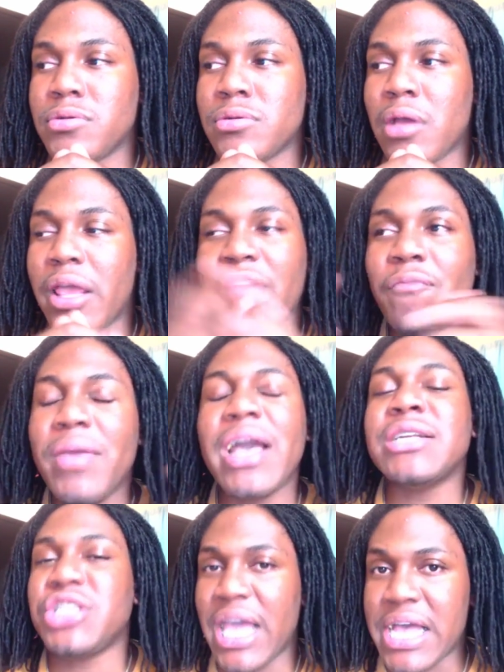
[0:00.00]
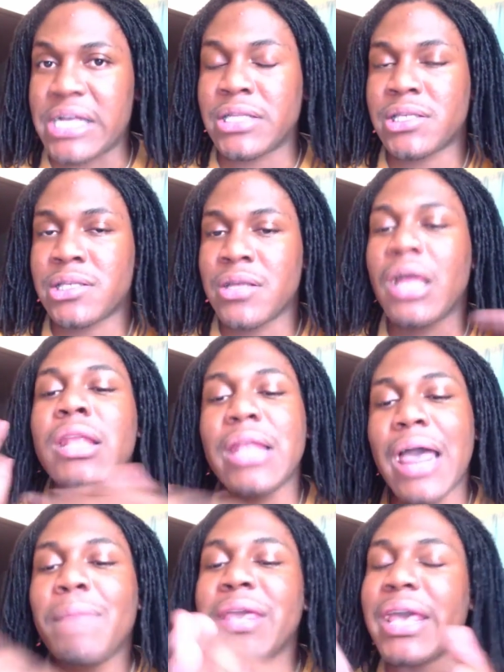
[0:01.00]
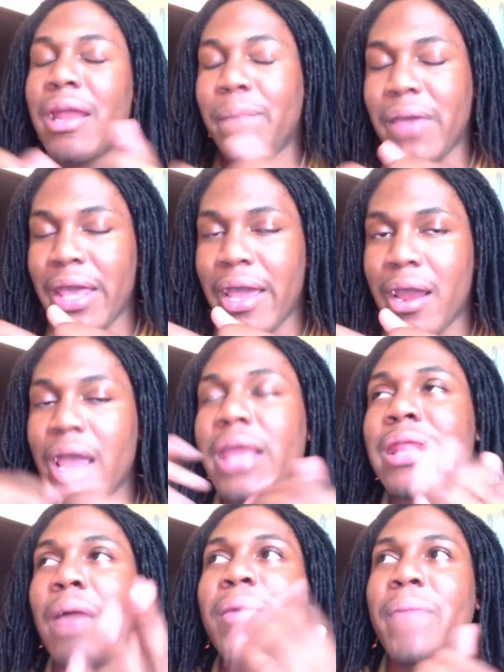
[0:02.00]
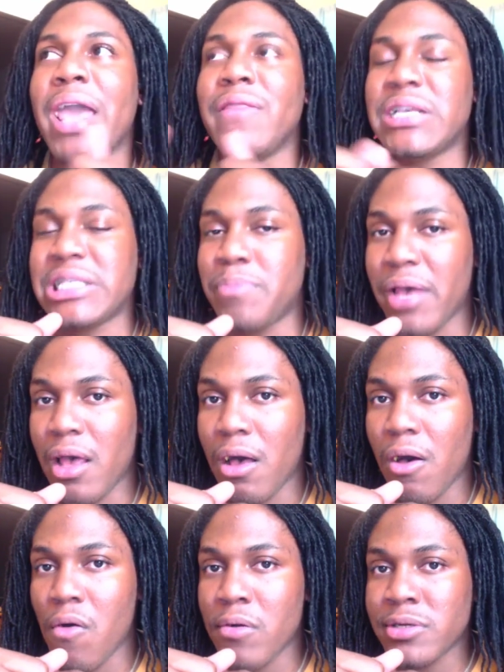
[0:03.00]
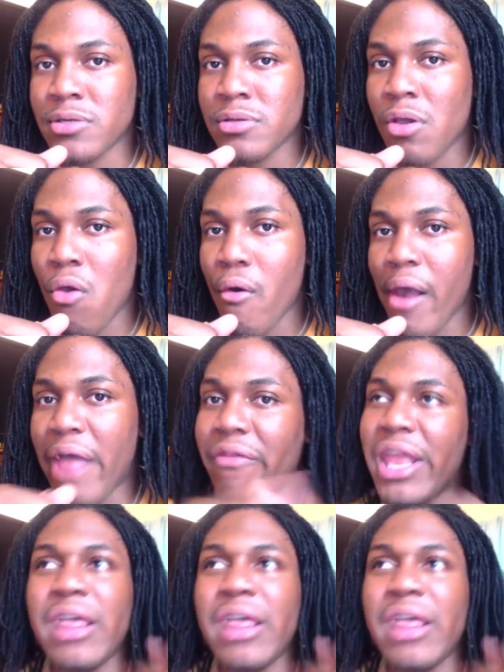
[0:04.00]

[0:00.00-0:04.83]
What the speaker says: give me a chance. Let me get up in here and let me pay this bill. And then